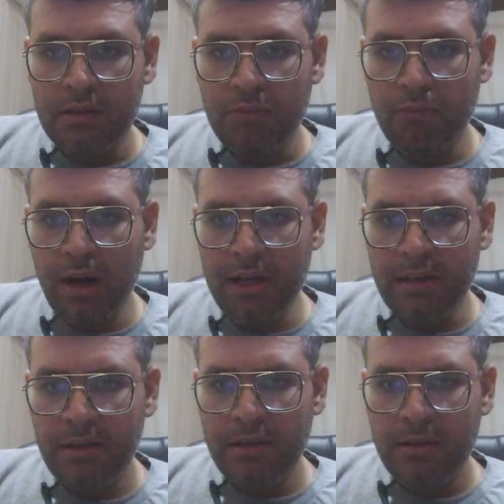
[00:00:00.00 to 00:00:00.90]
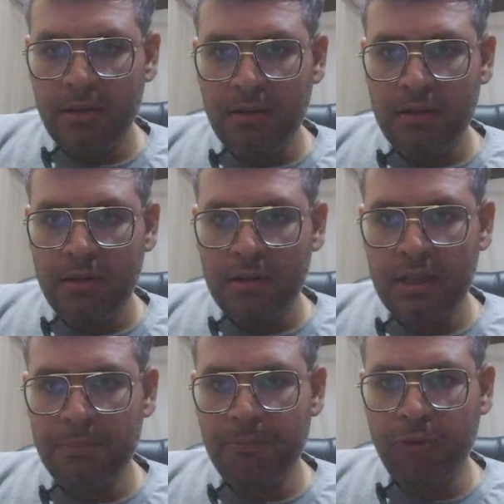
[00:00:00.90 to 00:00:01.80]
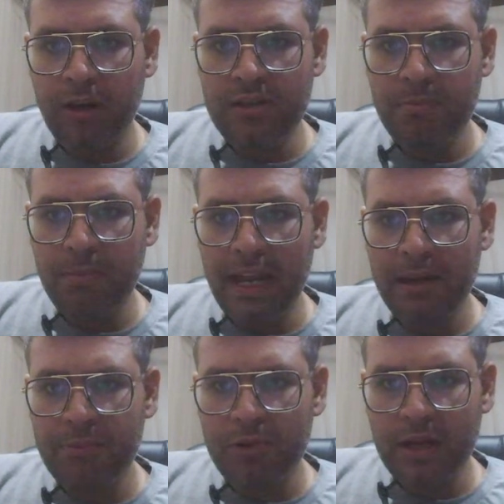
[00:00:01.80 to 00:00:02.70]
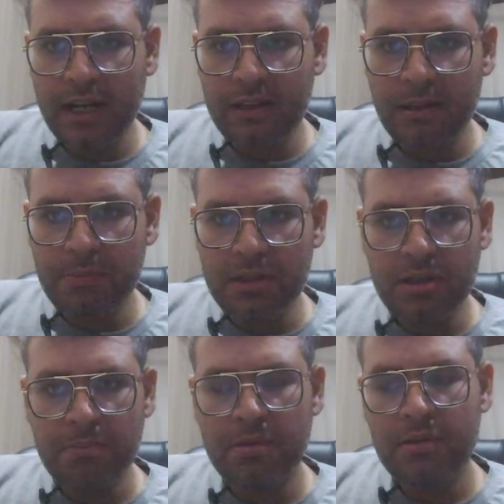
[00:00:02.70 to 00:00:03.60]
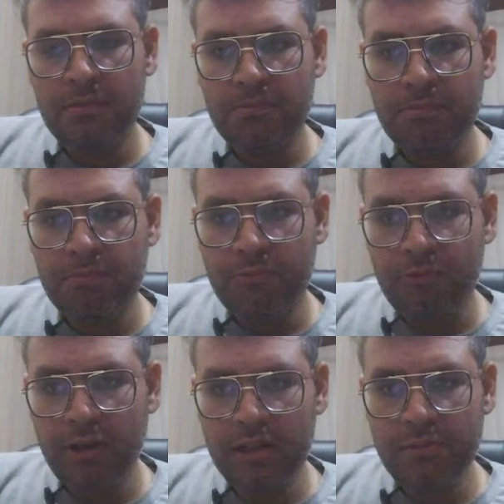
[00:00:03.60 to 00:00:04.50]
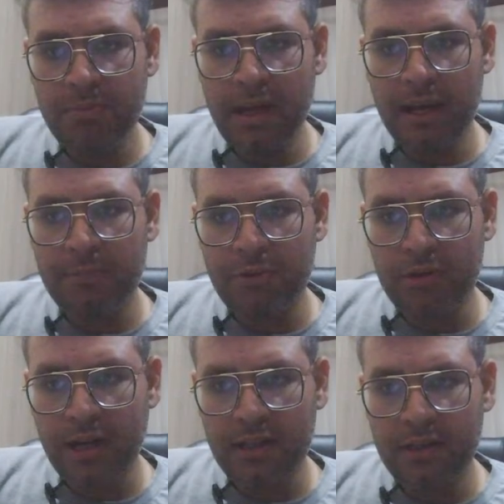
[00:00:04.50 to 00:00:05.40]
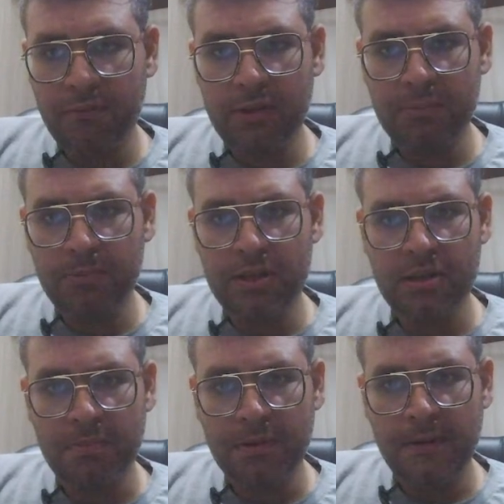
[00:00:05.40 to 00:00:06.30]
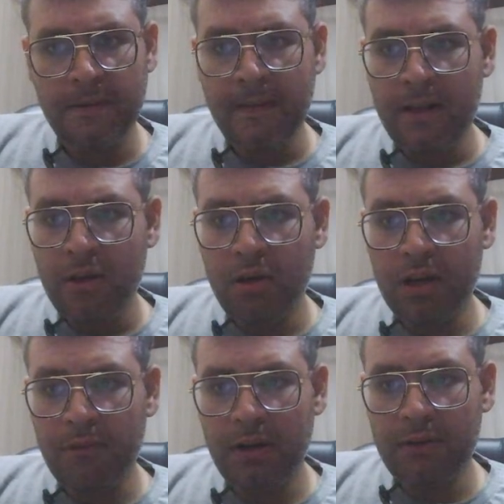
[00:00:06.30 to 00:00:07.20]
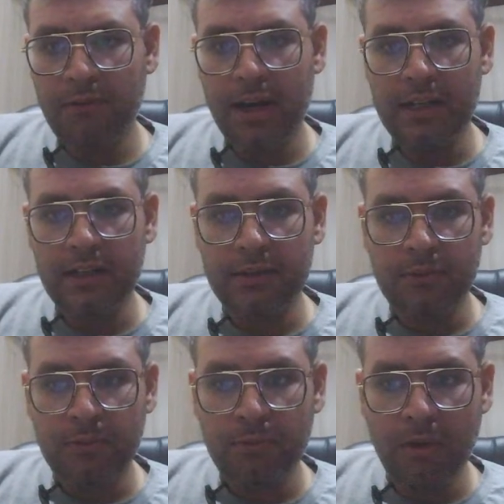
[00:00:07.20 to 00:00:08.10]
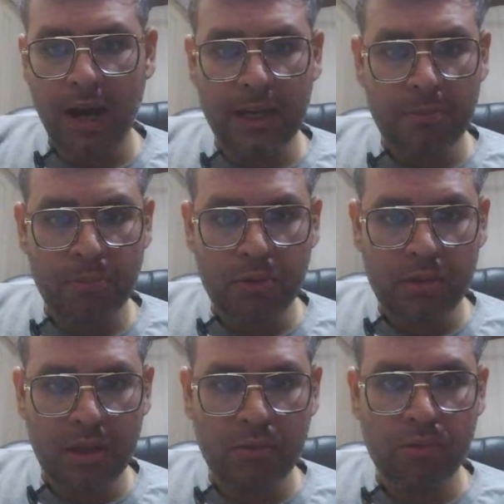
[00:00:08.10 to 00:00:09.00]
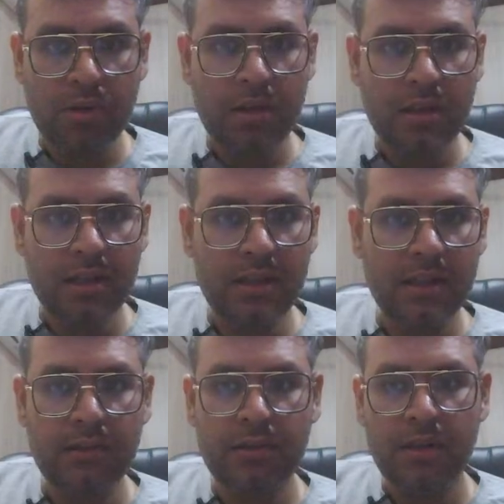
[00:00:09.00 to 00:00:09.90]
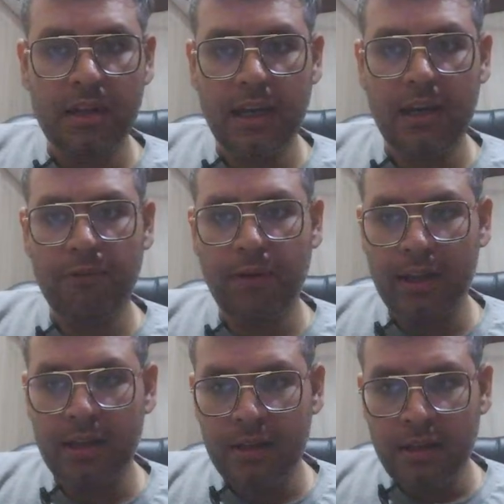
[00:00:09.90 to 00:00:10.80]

What? He first black protect the bishop. First black protect the bishop. Okay, what white did? White put the rook in this a file.